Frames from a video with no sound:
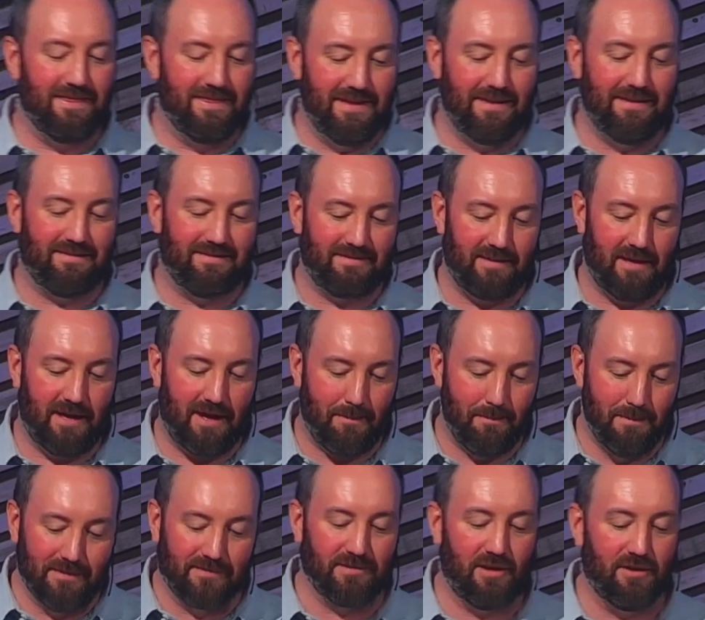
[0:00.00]
this
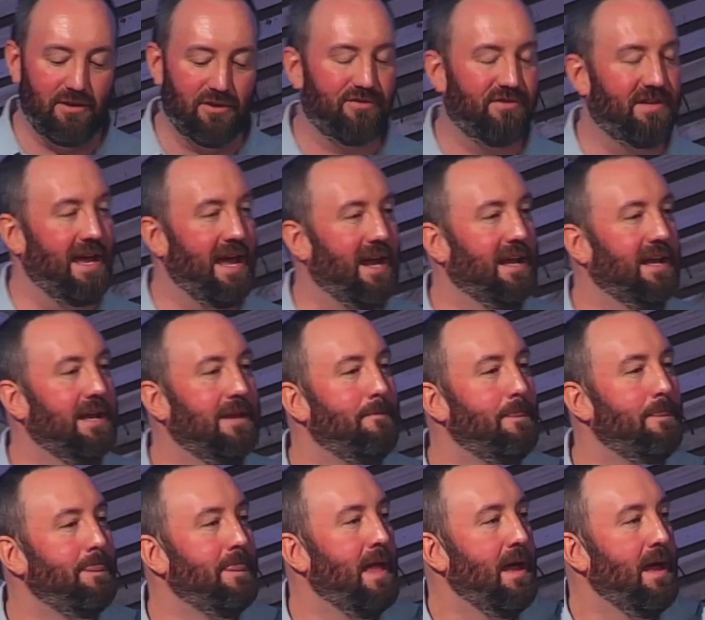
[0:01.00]
misunderstanding.